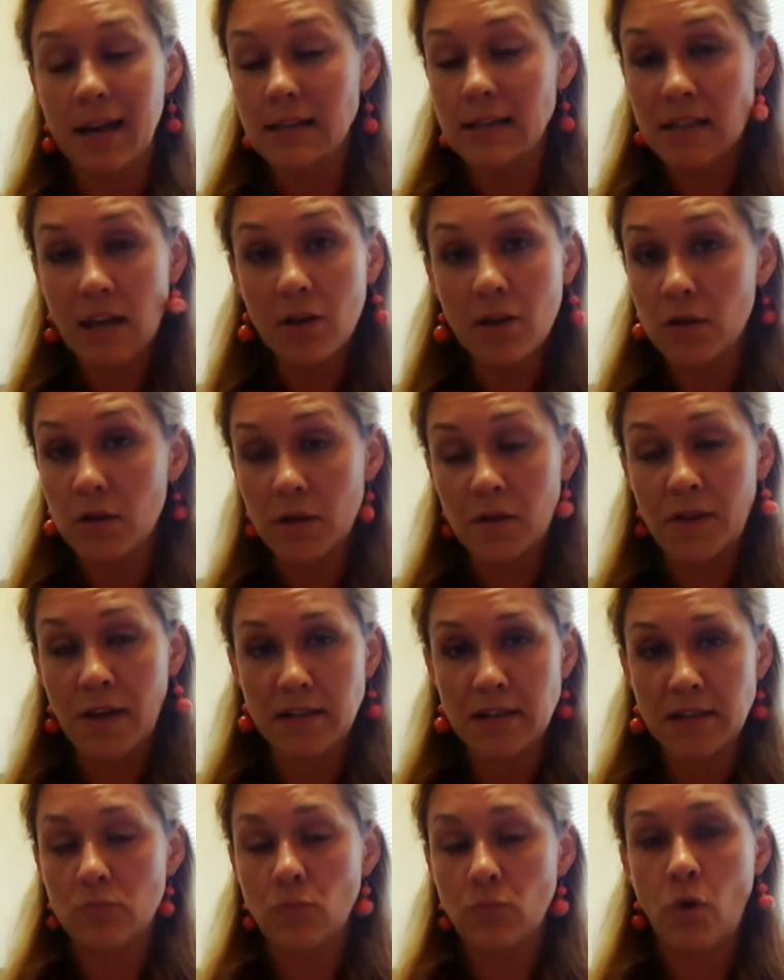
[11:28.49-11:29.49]
I can tell you
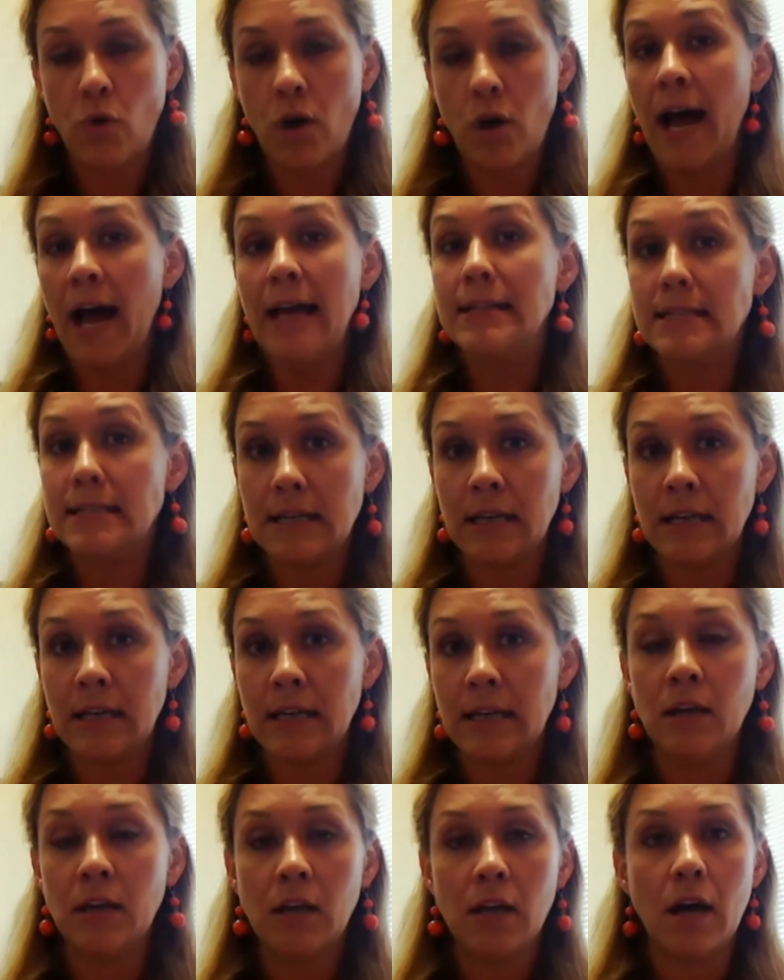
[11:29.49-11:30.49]
that that's what I
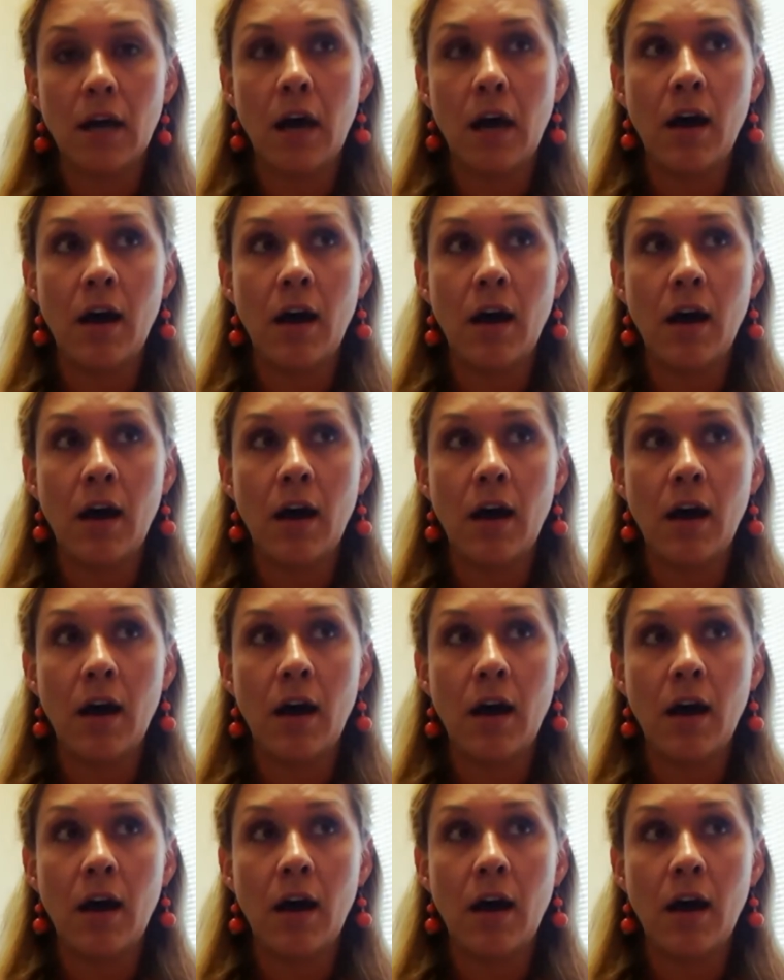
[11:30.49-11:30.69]
did,